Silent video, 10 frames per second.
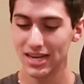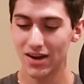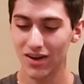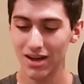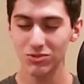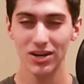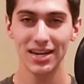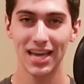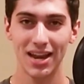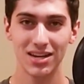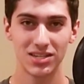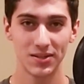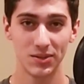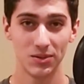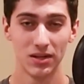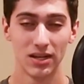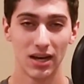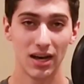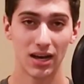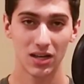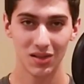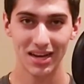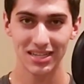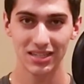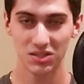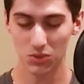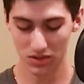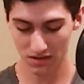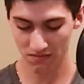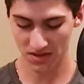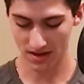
Now, I'm trying to get into collecting, sort of.